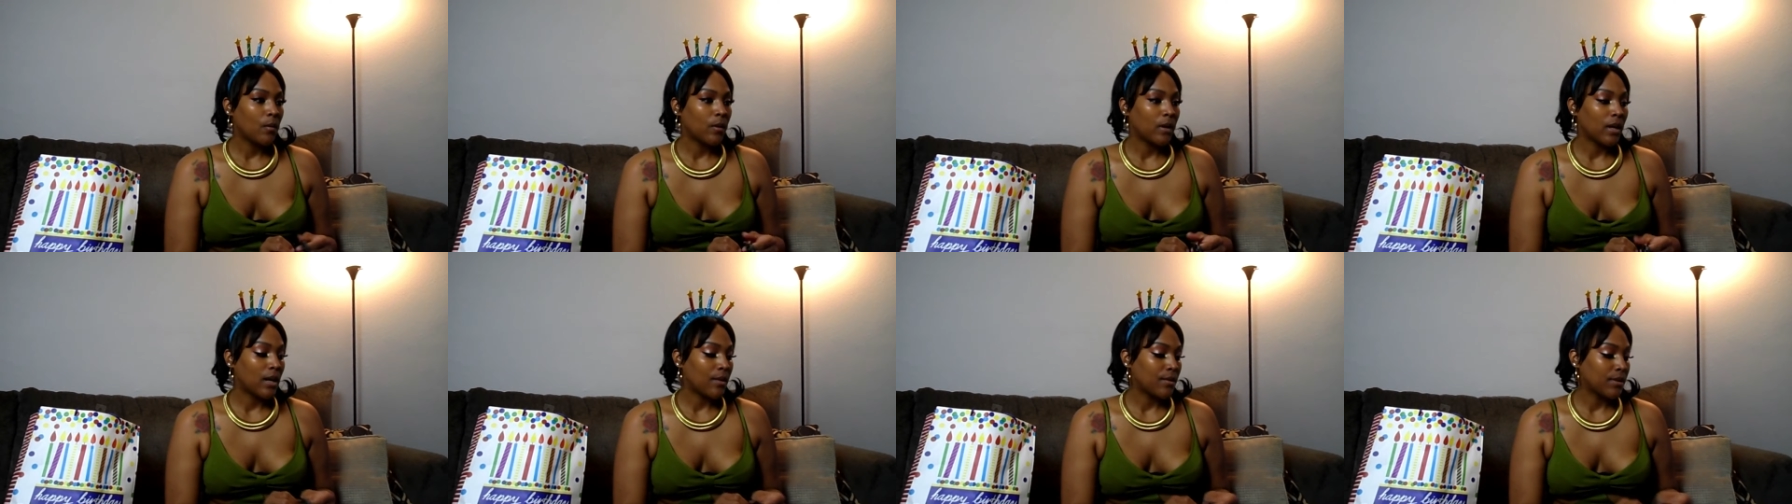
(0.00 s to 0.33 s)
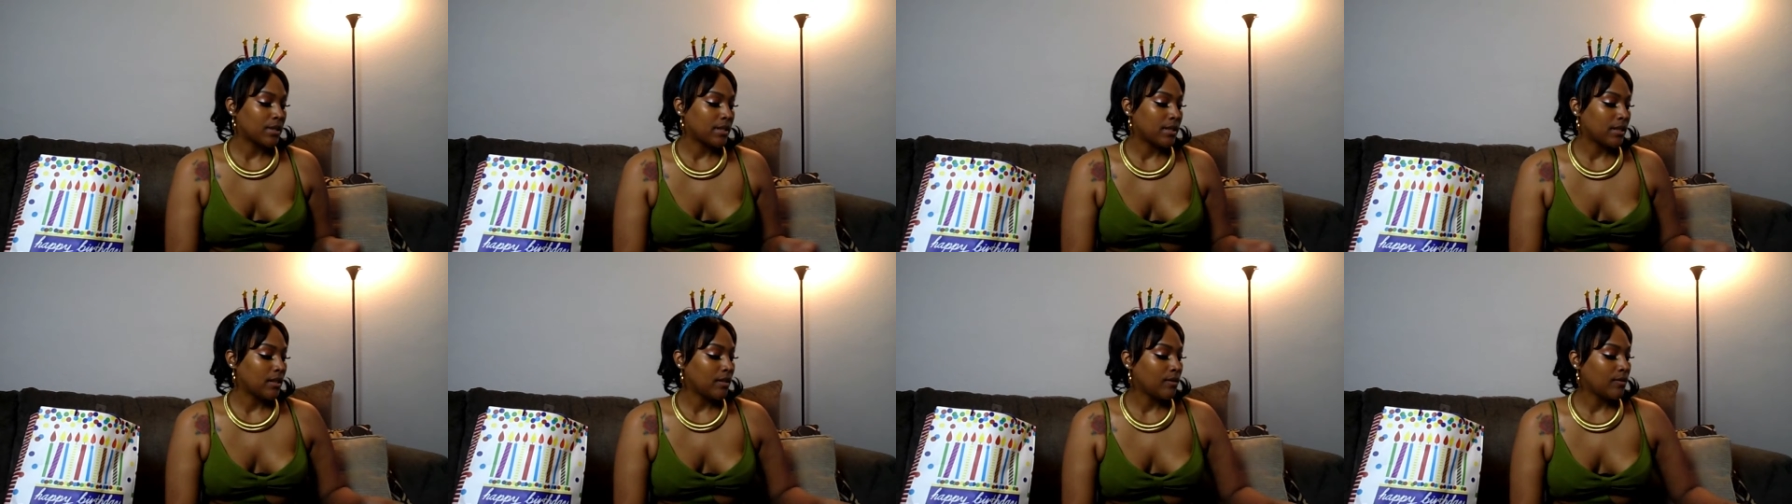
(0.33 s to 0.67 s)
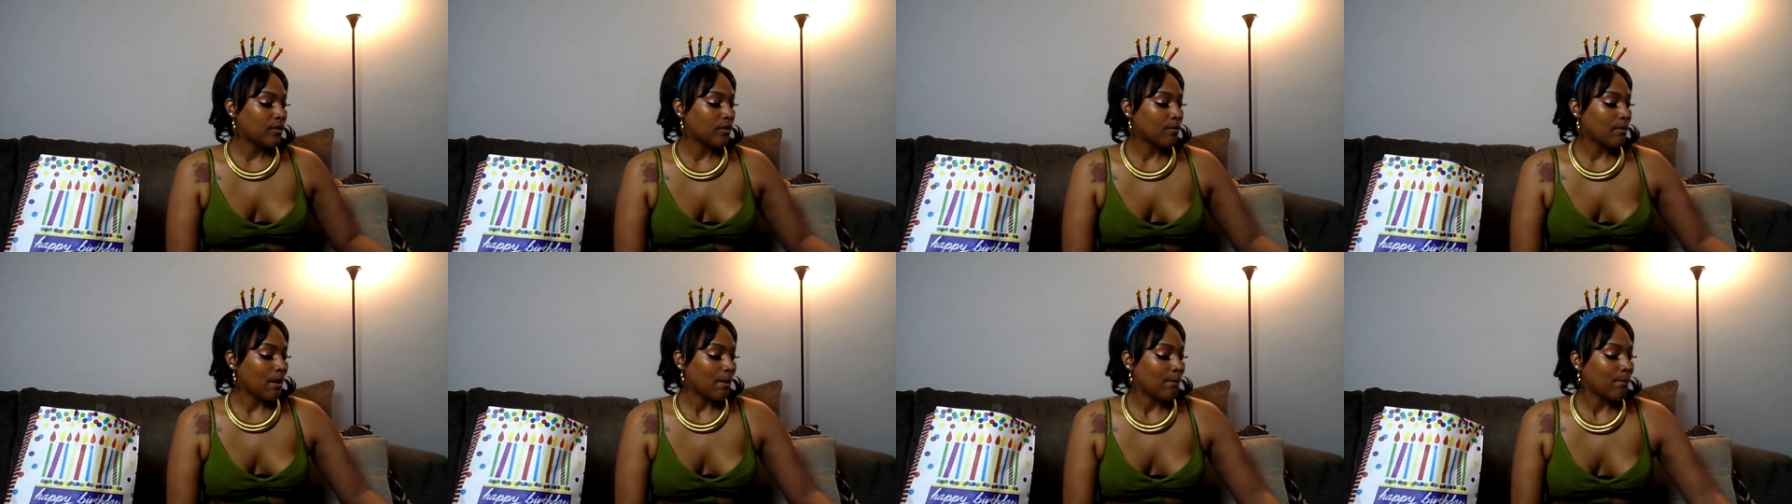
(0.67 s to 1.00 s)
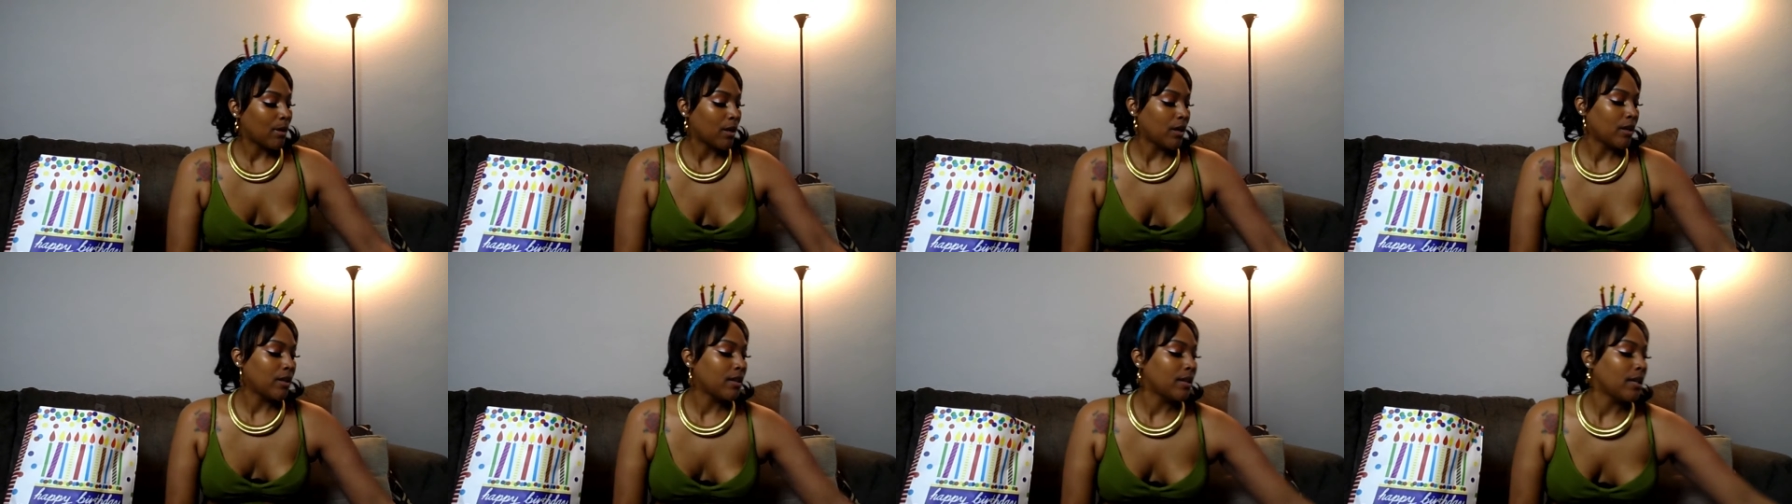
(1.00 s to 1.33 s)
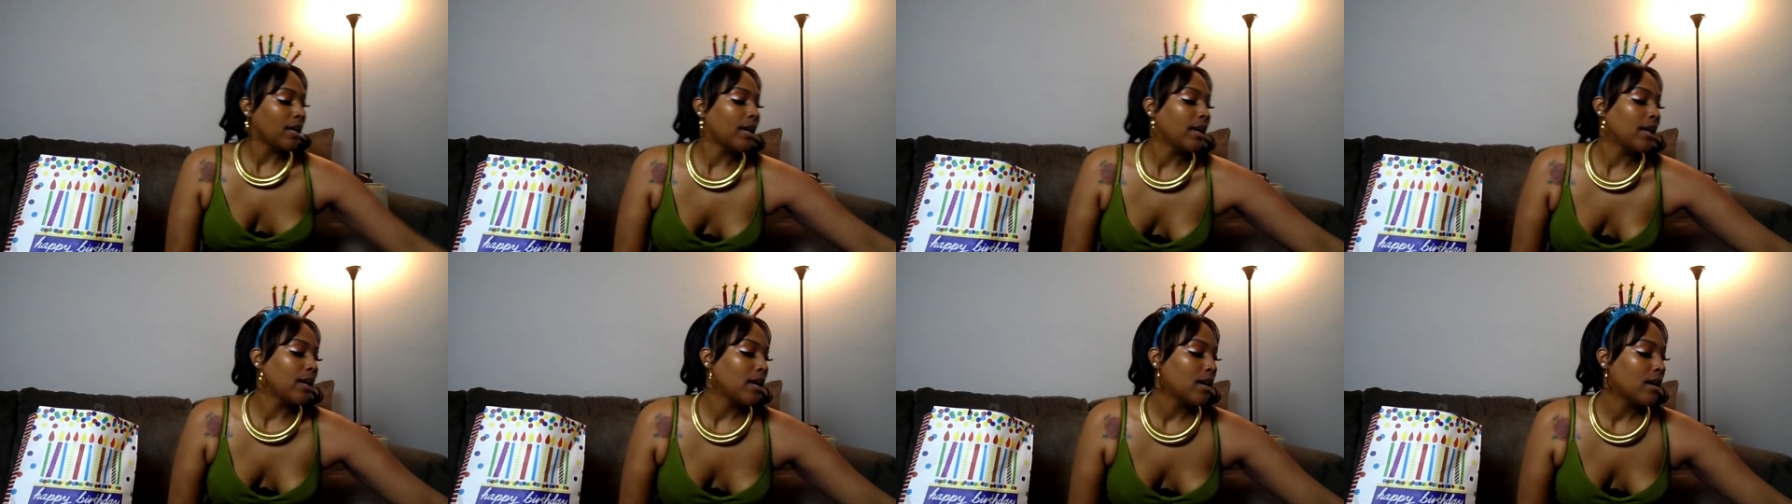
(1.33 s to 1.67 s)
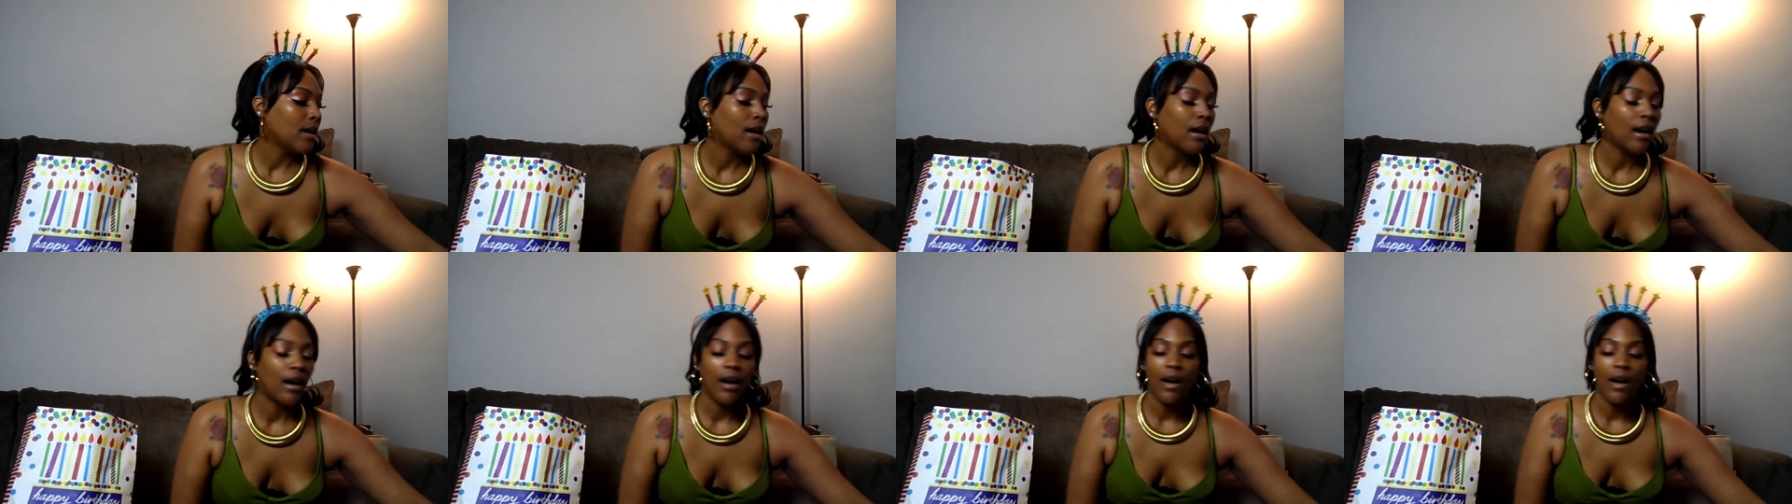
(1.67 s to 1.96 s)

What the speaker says: What I received for my birthday,